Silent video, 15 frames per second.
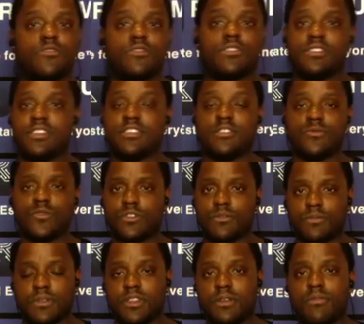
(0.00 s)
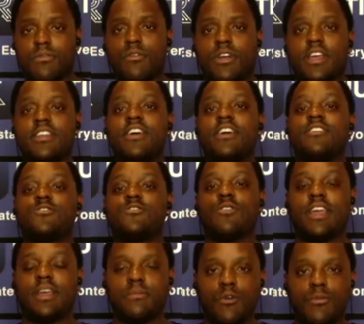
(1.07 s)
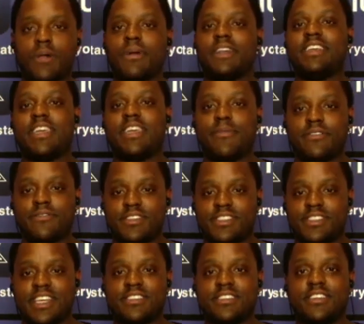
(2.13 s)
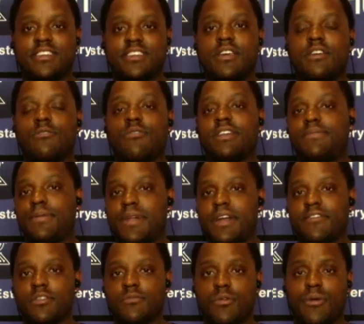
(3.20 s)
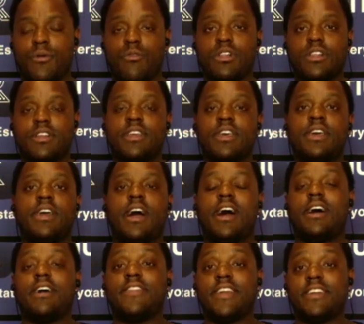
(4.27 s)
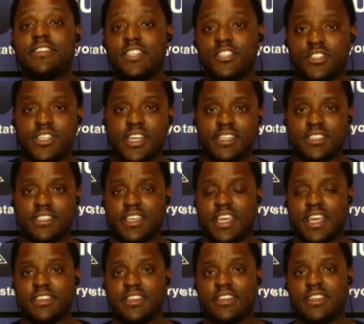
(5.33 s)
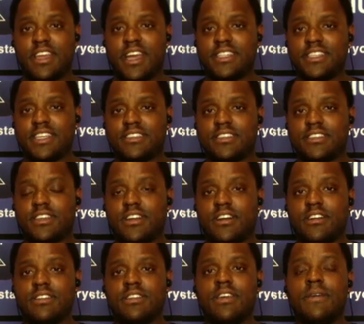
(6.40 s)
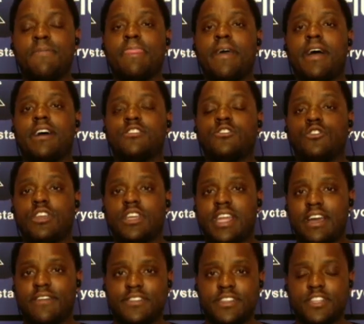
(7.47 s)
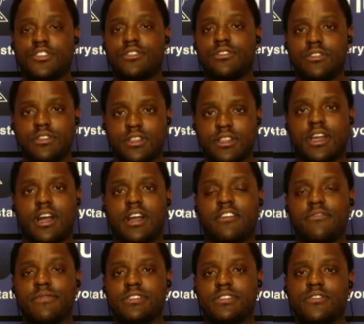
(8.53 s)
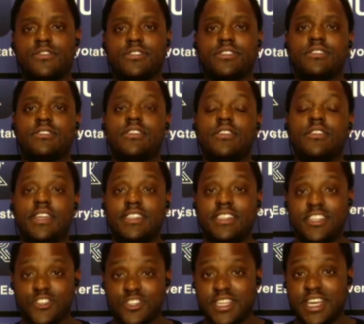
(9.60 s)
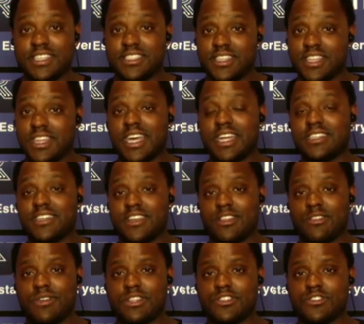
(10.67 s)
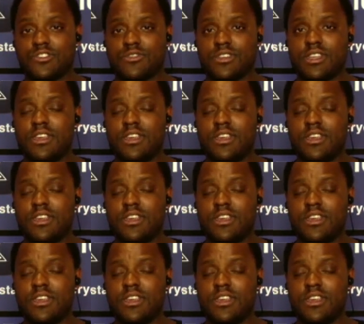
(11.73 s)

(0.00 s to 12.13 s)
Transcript: or these systems are completely broken. So mobile money came out of necessity, right? People having a mobile wallet. They're digitizing the Kenyan identity card. So you can have digital government services. They're digitizing the land title registry.